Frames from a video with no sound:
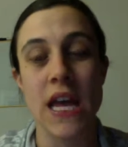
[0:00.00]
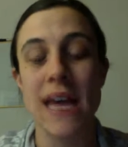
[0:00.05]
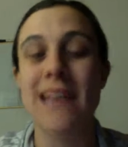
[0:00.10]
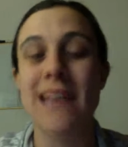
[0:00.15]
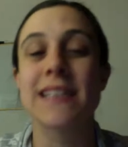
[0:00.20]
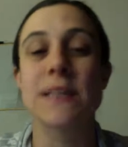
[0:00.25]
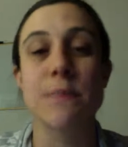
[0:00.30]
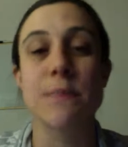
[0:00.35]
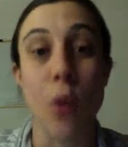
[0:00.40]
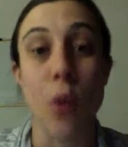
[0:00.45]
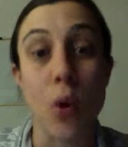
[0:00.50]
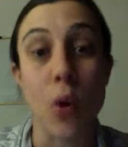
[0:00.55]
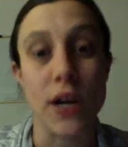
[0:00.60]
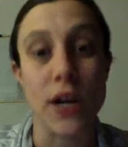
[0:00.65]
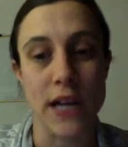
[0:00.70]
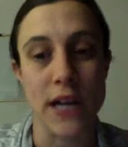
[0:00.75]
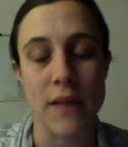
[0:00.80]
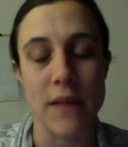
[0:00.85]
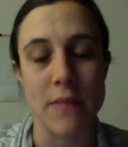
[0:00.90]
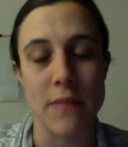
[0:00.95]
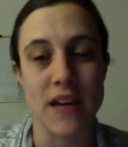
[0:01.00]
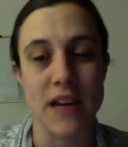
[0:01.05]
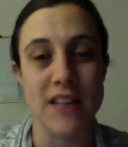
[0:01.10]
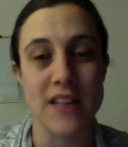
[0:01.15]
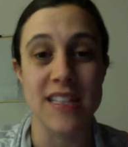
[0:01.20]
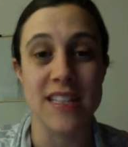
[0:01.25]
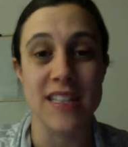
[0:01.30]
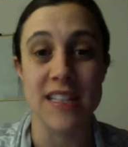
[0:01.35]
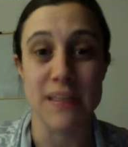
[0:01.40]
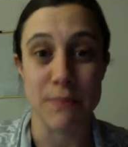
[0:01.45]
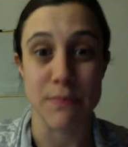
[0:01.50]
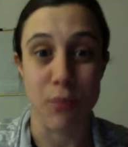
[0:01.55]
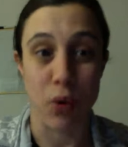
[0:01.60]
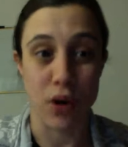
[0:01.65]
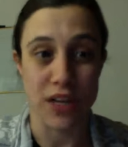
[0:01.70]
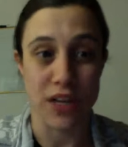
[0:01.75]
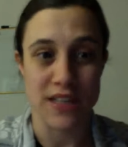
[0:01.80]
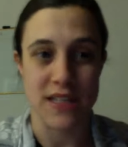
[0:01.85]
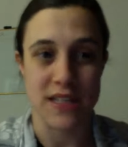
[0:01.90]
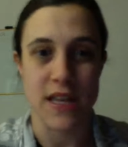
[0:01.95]
is important because it's
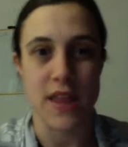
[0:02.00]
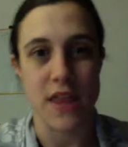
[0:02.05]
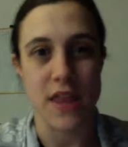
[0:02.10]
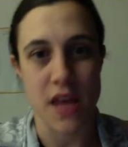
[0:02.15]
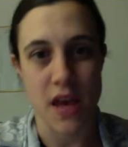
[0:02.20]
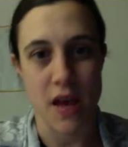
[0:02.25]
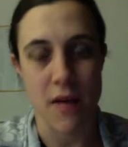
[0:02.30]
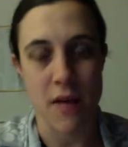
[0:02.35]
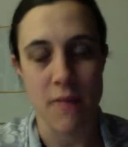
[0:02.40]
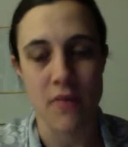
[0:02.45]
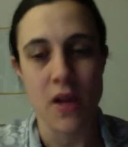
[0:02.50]
important to them.